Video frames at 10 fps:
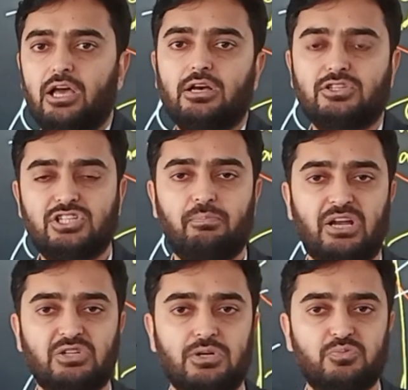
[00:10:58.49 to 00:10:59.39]
C++
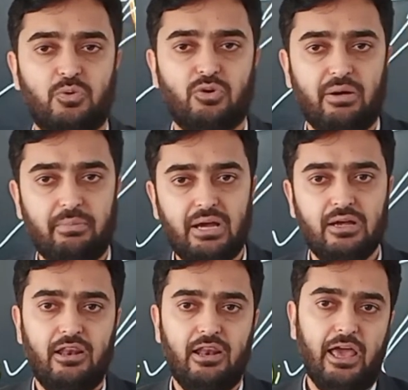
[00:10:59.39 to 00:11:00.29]

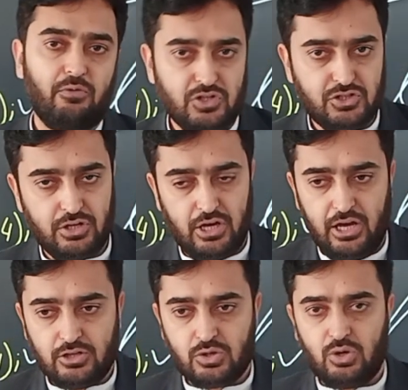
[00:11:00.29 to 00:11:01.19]
programming language.
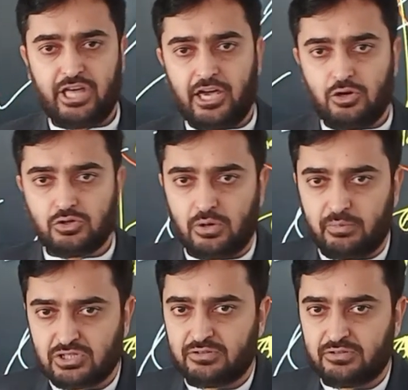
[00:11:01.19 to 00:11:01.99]
So thank you so much